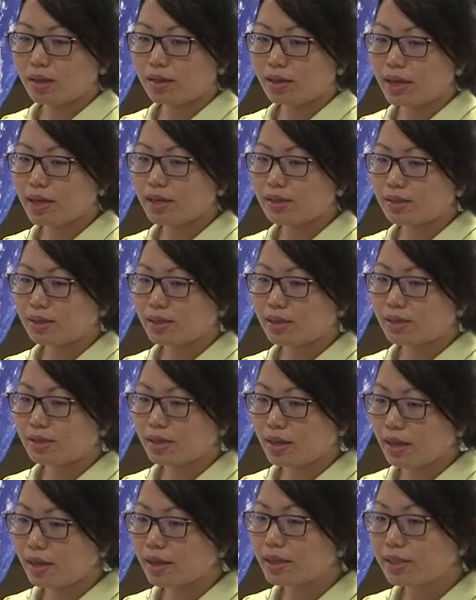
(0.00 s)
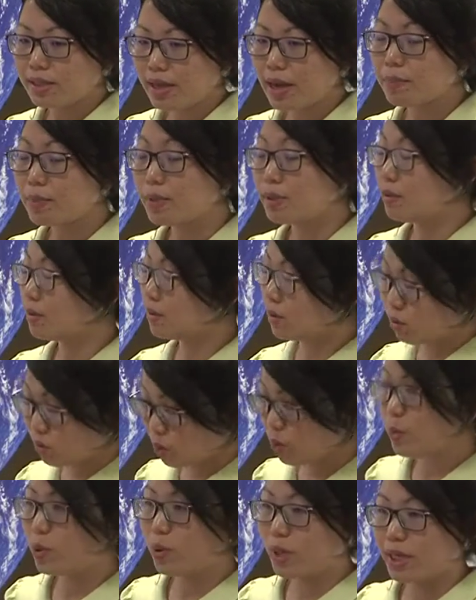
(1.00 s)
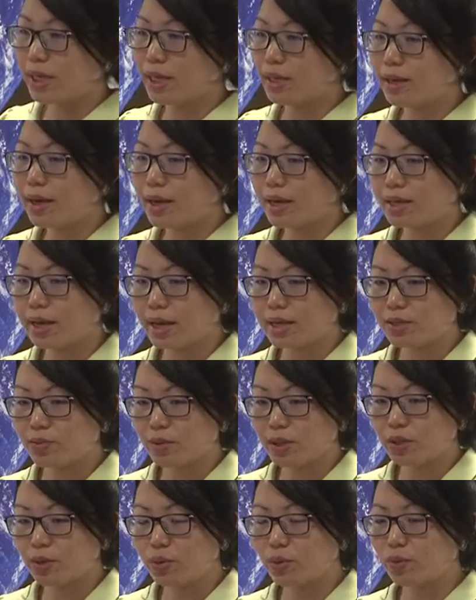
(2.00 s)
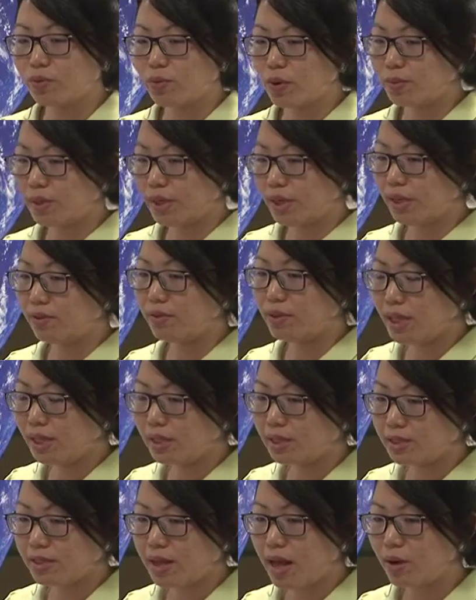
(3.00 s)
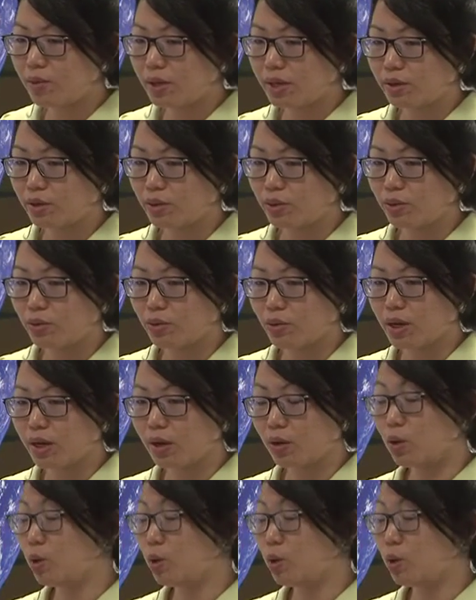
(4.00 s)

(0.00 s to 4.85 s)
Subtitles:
Yes, it's happened globally, as we know from the evidence itself that, you know,